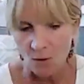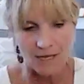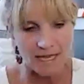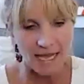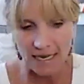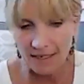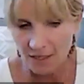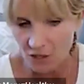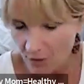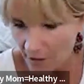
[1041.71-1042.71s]
We cannot
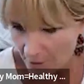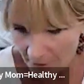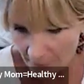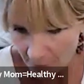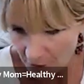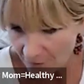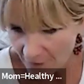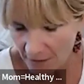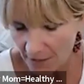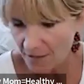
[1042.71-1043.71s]
control other people's
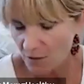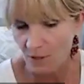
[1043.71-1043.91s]
feelings.